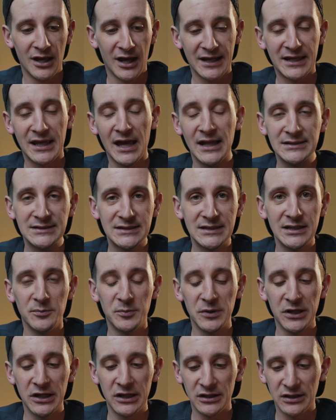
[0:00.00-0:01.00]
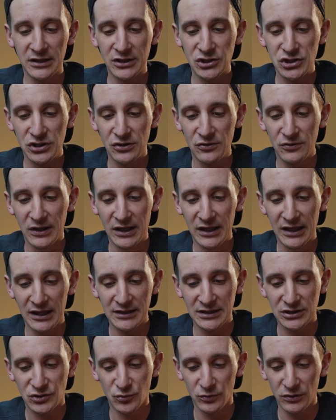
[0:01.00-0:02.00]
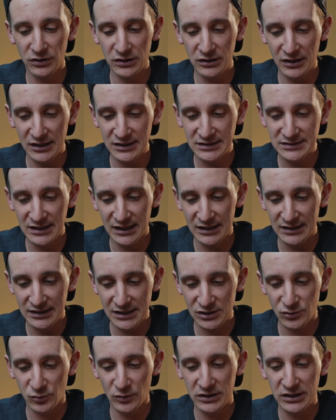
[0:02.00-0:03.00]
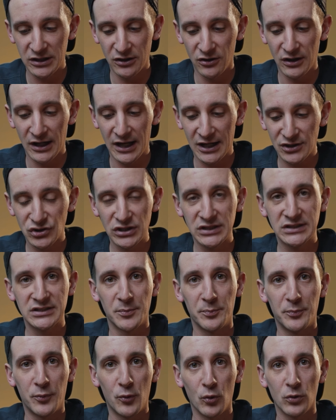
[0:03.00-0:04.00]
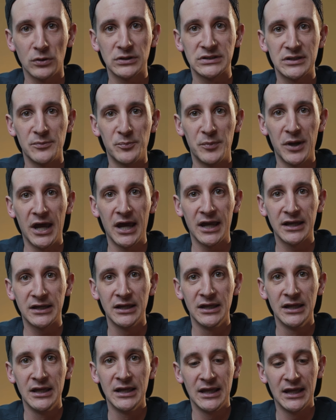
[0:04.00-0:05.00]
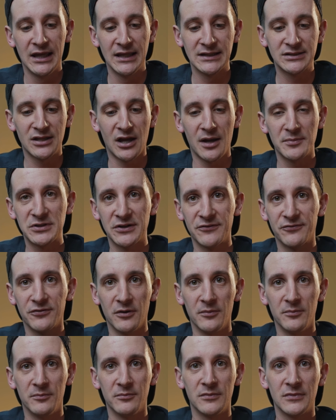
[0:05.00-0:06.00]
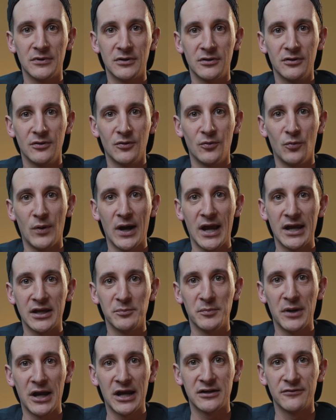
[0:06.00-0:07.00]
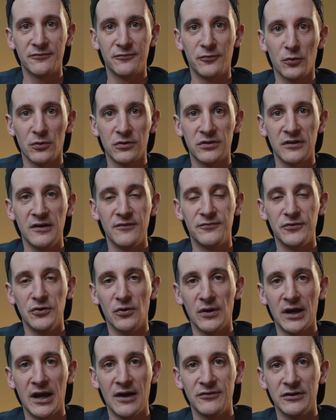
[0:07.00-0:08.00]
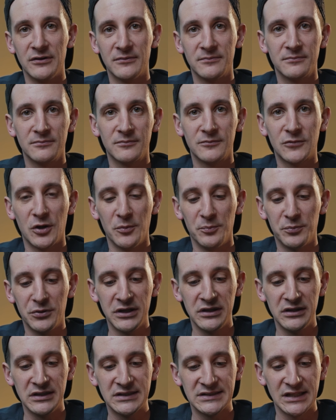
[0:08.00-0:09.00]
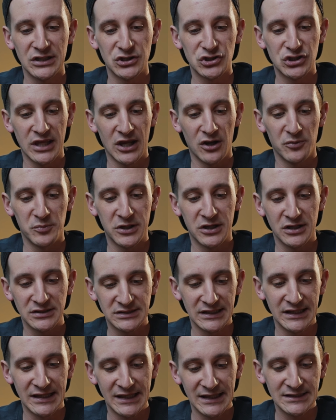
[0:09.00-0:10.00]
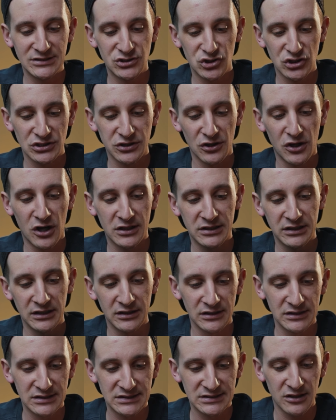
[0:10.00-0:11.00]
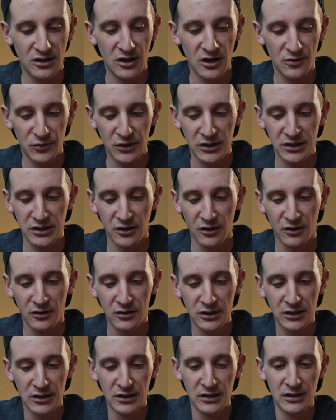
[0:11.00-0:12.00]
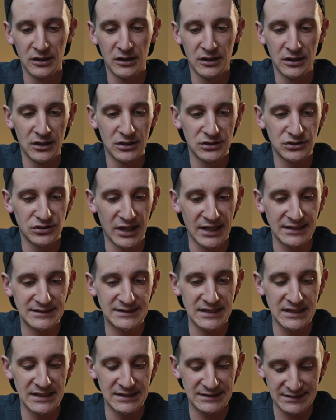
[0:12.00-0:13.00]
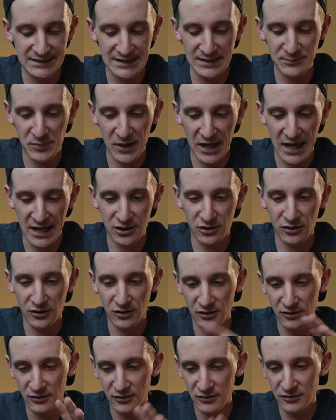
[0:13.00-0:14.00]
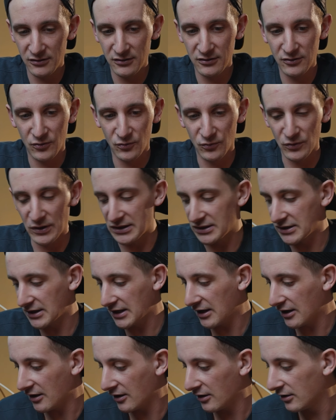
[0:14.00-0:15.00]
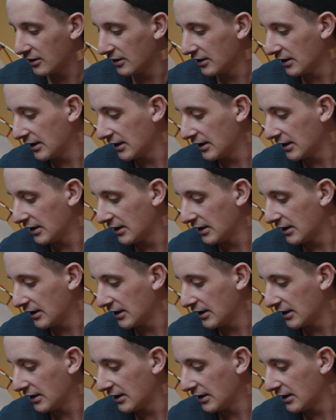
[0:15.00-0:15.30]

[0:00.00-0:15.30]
I can see it being an issue, and it's really nice that this one here actually supports the bag and stops it from wagging back and forth if you don't have it completely cinched down, because it is just locked into the slot right here. So that's the Seat Packer right there.